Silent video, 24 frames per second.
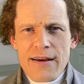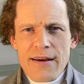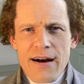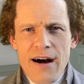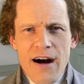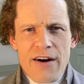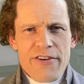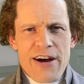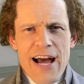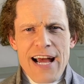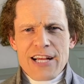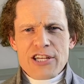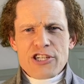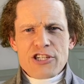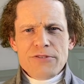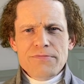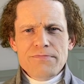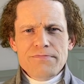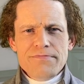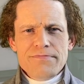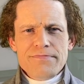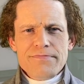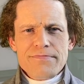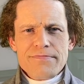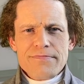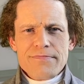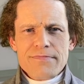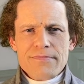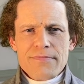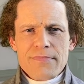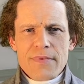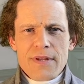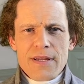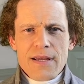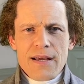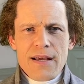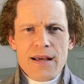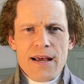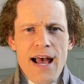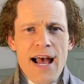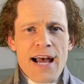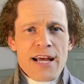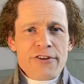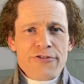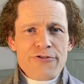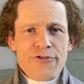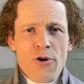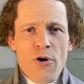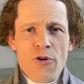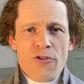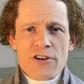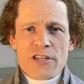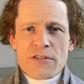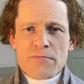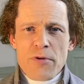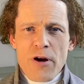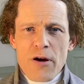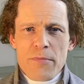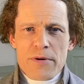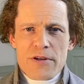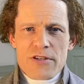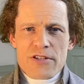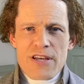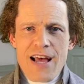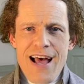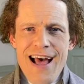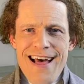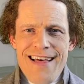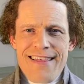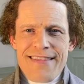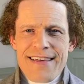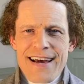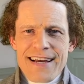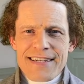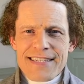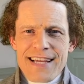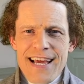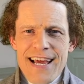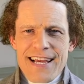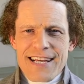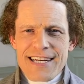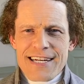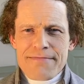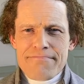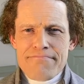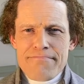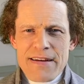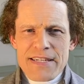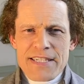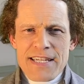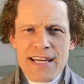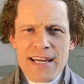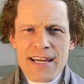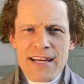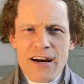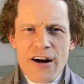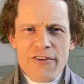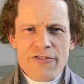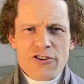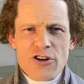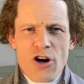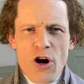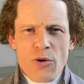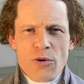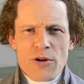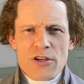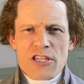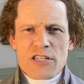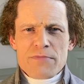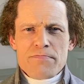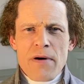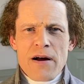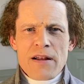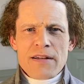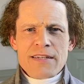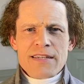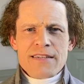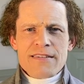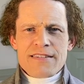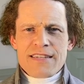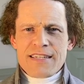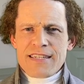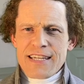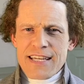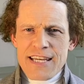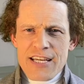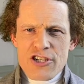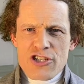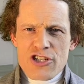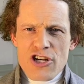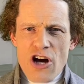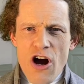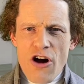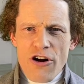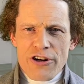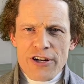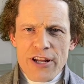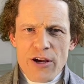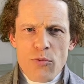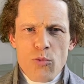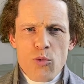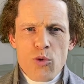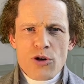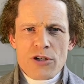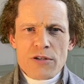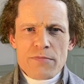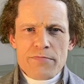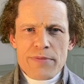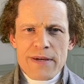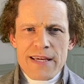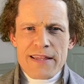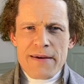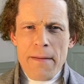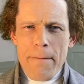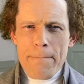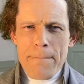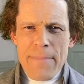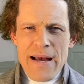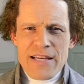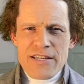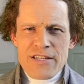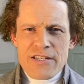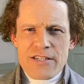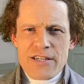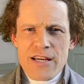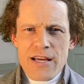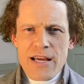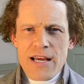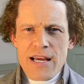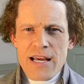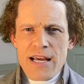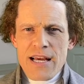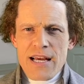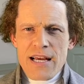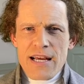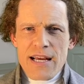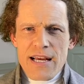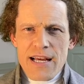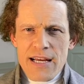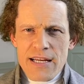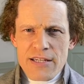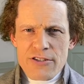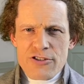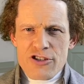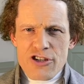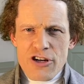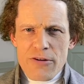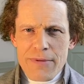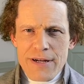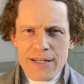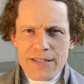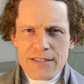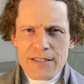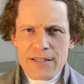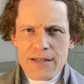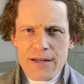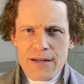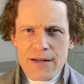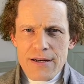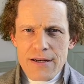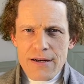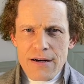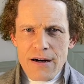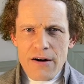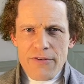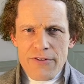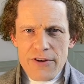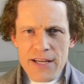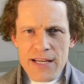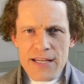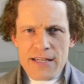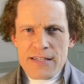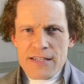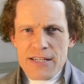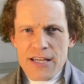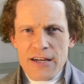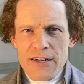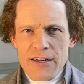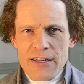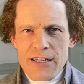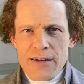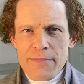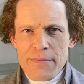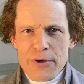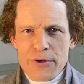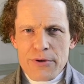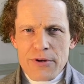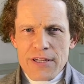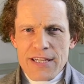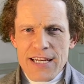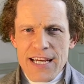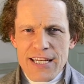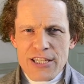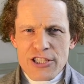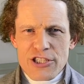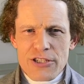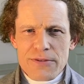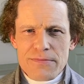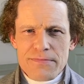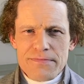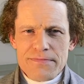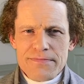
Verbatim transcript: of action. And for this purpose, that a committee of correspondence in each colony would be the best instrument of intercommunication,